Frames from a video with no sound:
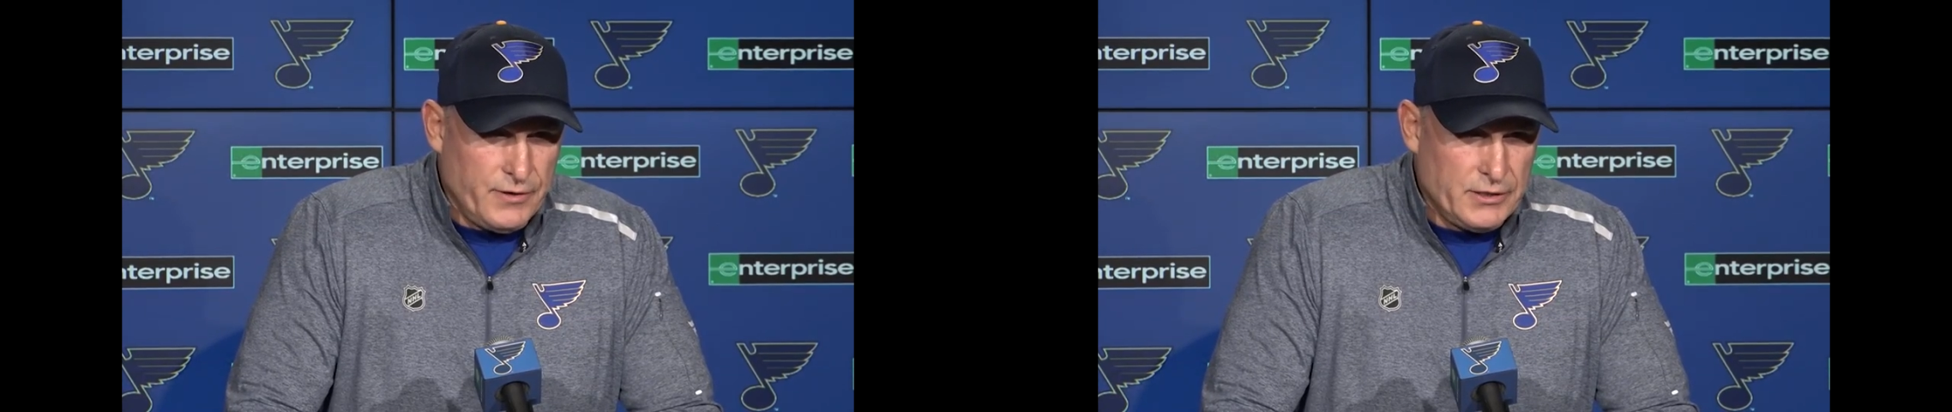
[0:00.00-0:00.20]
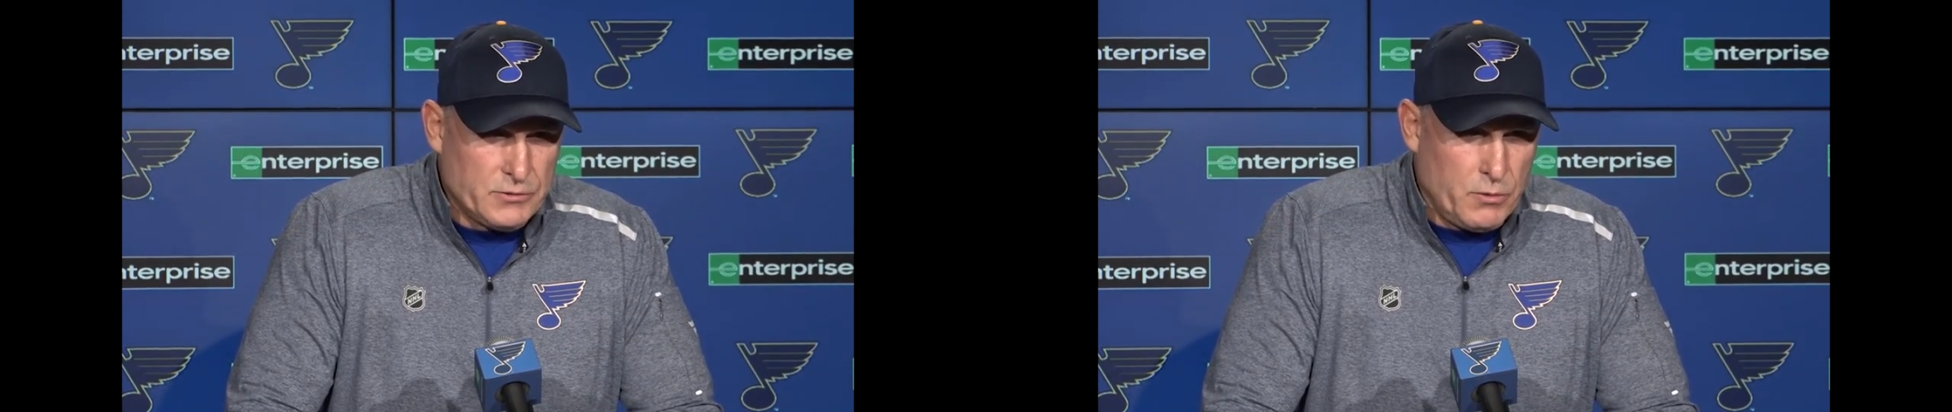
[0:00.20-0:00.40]

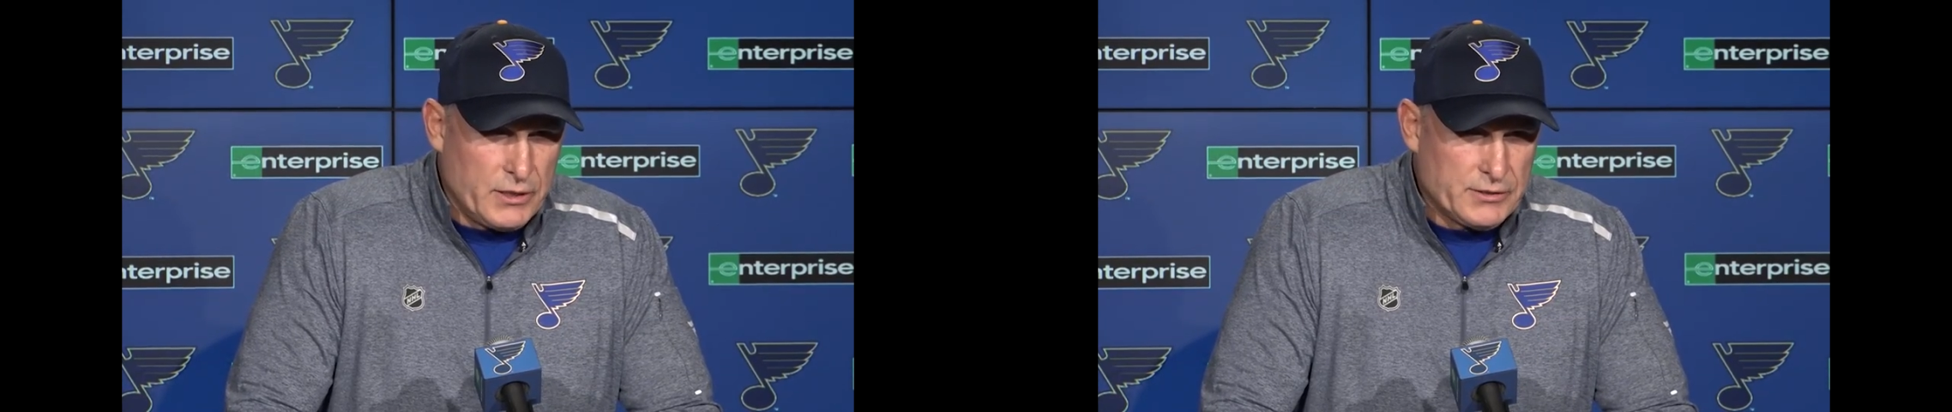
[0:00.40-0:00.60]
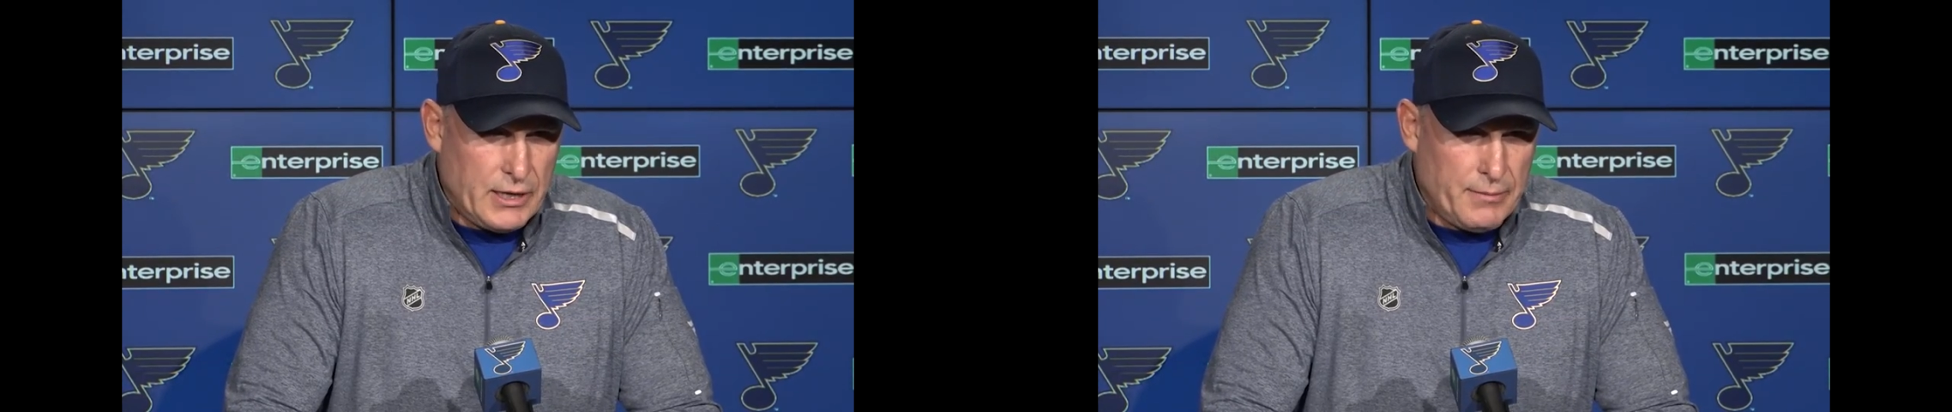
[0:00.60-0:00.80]
an
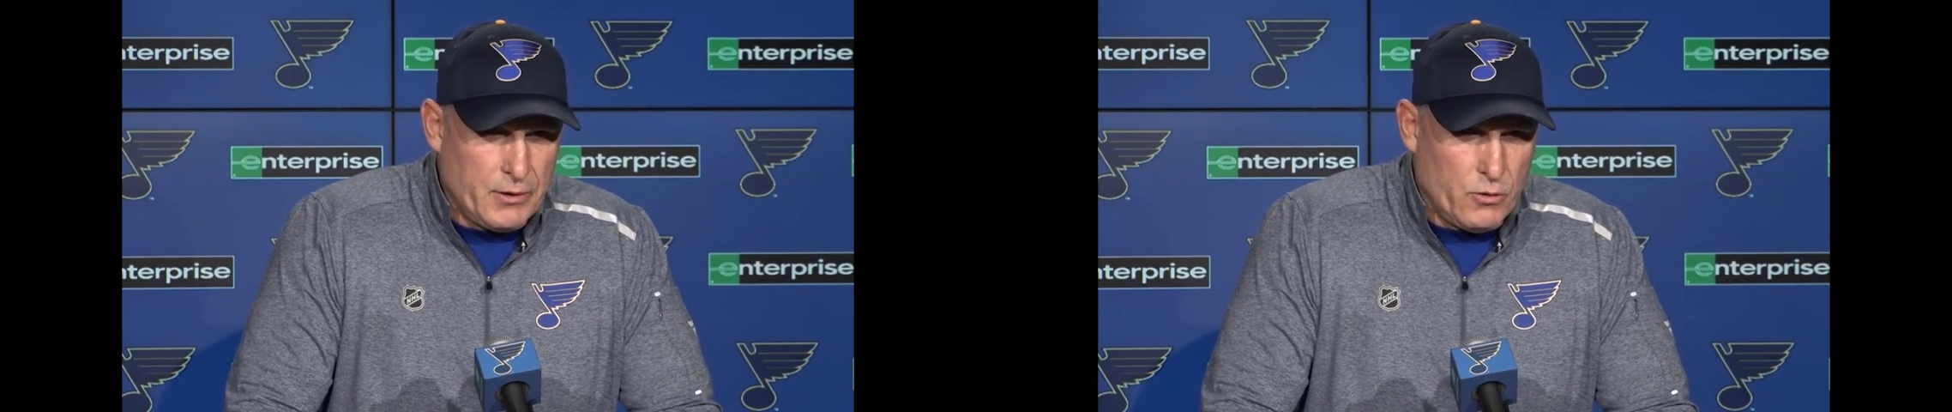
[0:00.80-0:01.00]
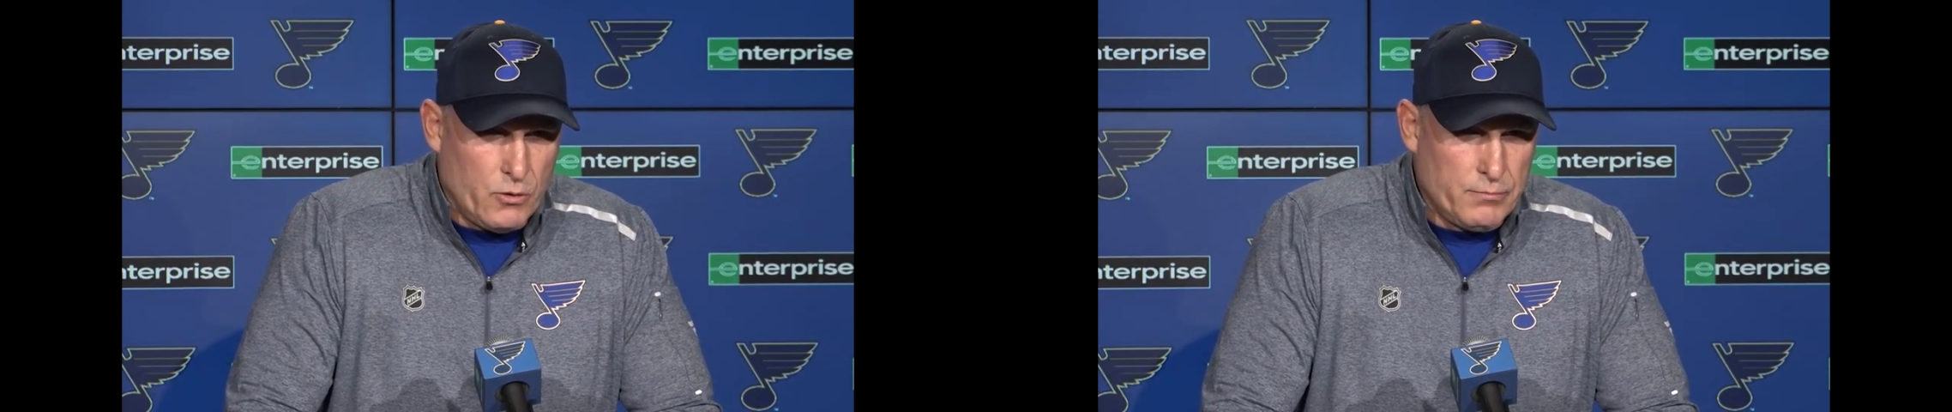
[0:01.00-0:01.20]
east-west game
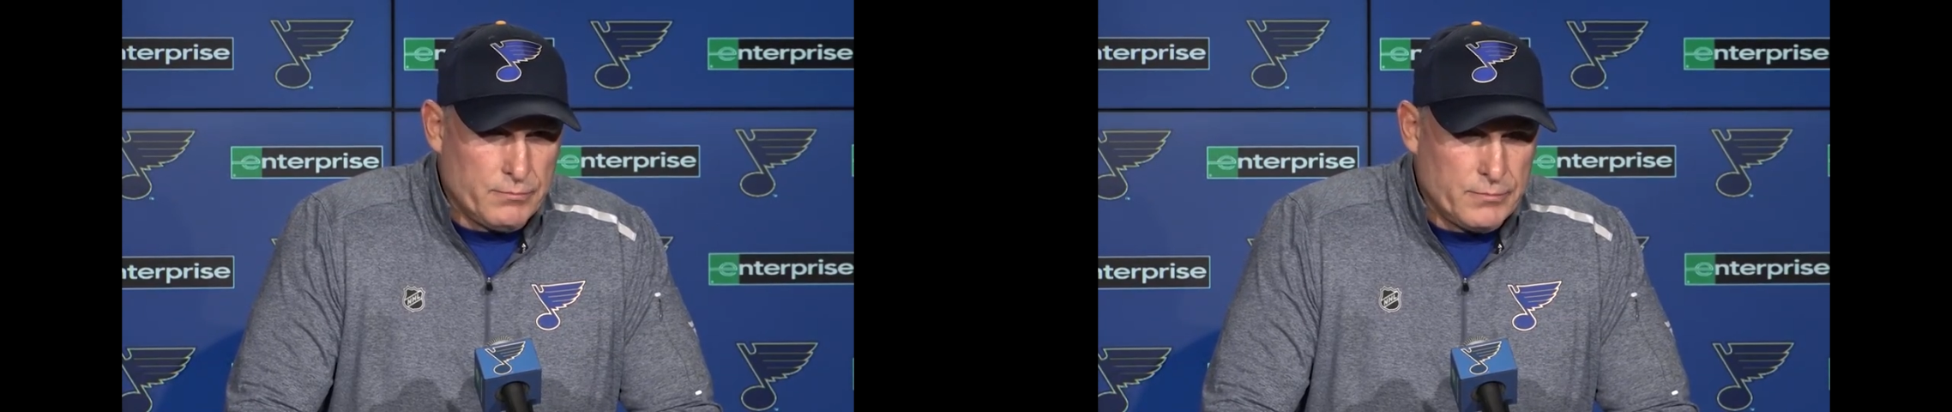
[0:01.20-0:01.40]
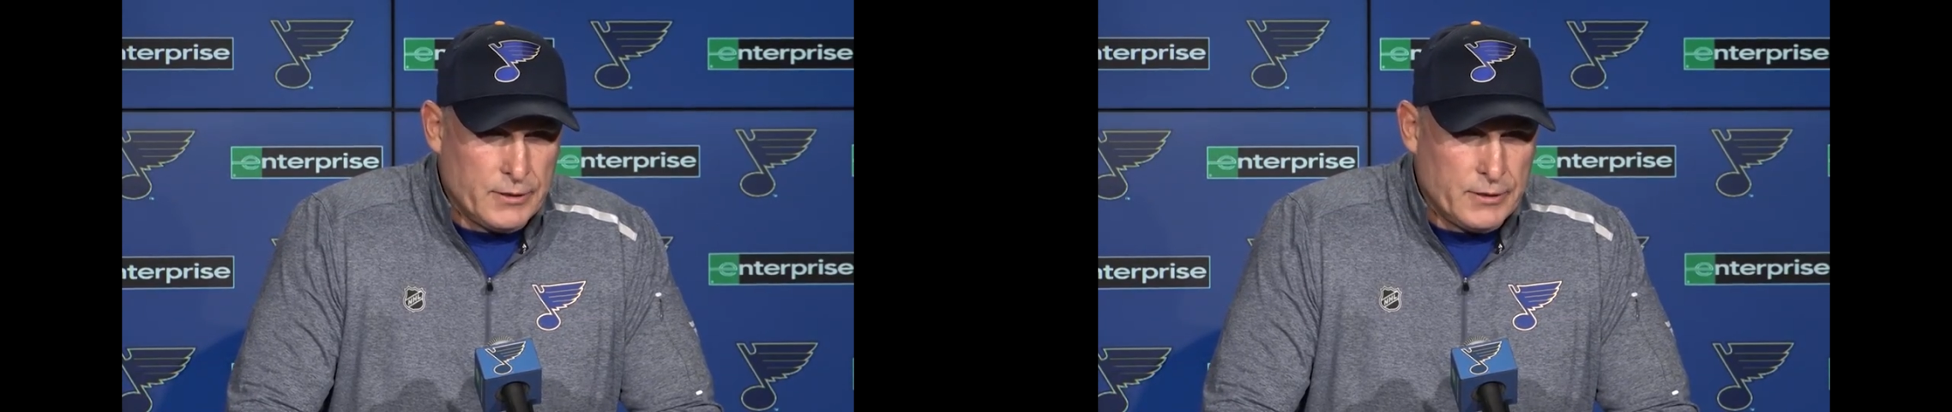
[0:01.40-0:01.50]
at home